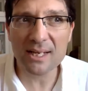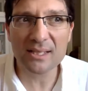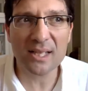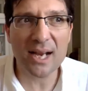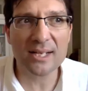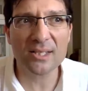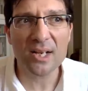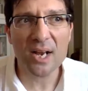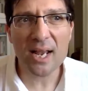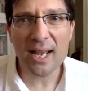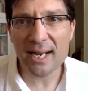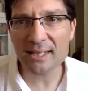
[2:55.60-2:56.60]
it's
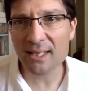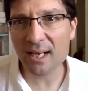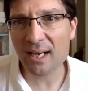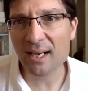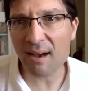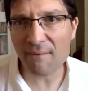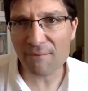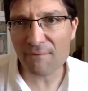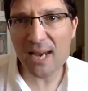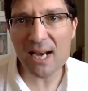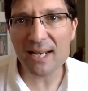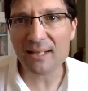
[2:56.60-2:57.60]
a gut
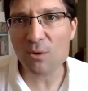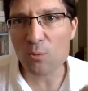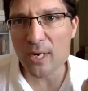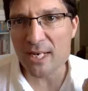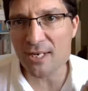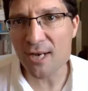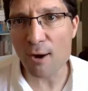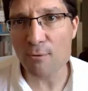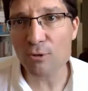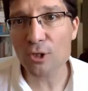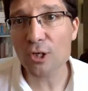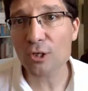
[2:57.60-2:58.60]
feeling that we
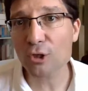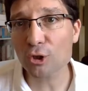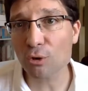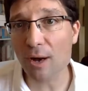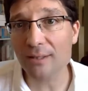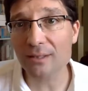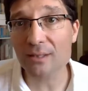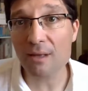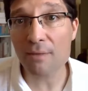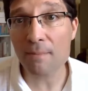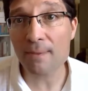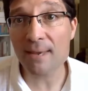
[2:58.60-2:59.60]
don't trust
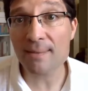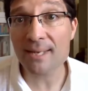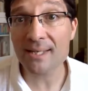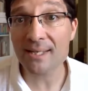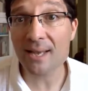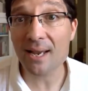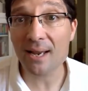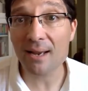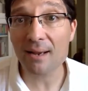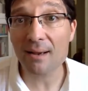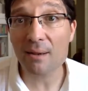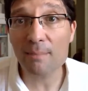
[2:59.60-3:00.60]
the
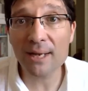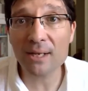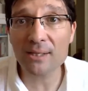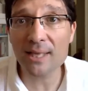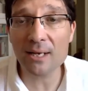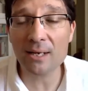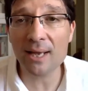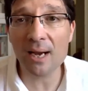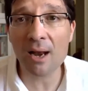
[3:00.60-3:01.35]
BBC because they